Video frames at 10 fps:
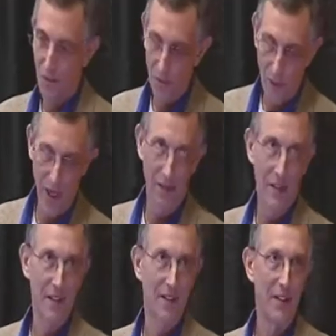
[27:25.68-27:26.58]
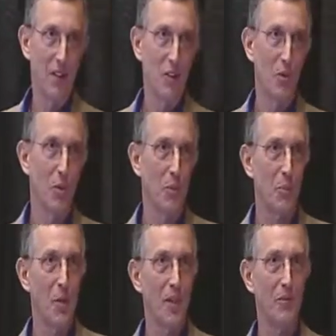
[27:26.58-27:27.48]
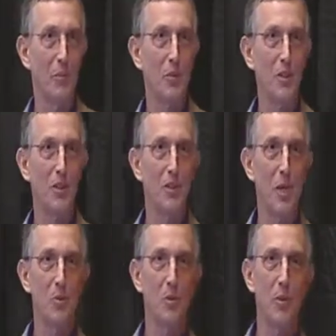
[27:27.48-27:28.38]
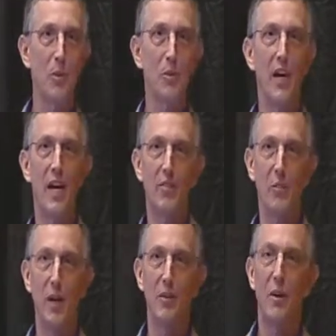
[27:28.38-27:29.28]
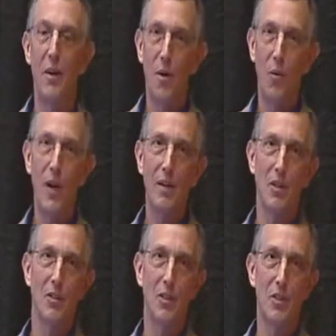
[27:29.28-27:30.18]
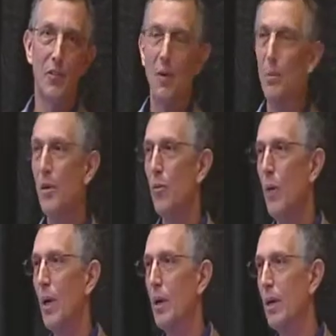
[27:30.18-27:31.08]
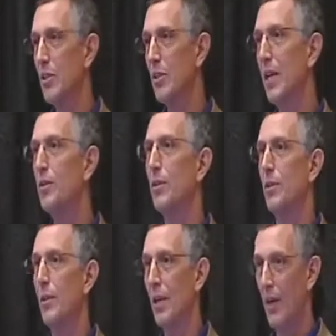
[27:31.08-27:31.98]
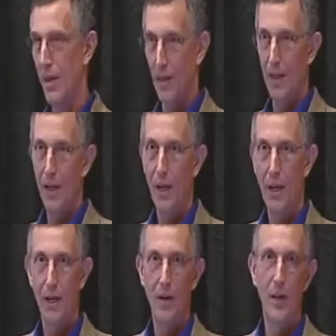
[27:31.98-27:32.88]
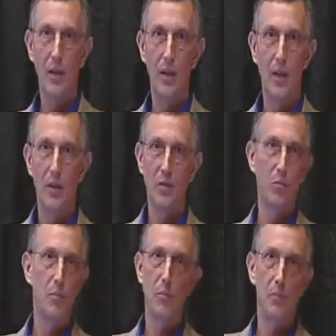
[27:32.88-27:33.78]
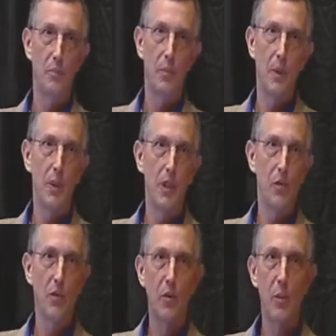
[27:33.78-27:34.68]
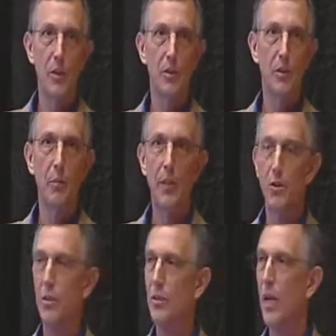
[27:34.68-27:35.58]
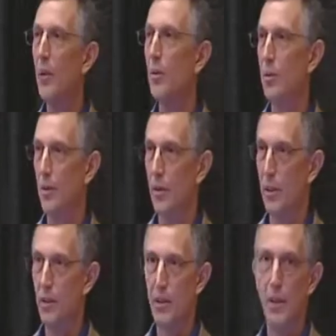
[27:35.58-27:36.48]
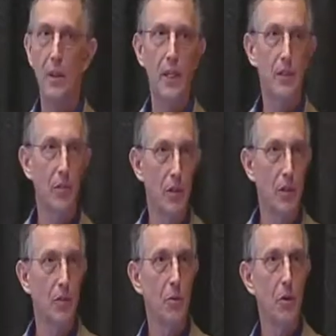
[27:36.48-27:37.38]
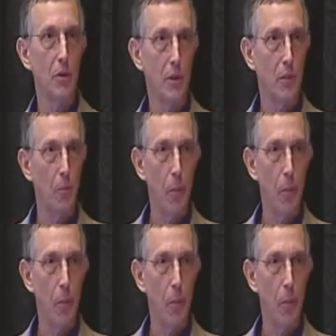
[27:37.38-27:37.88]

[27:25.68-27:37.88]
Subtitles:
wiring. And this is where part of the misconception people have about wireless is. If I'm going to put a sensor on a piece of equipment to measure the temperature and send that to a controller,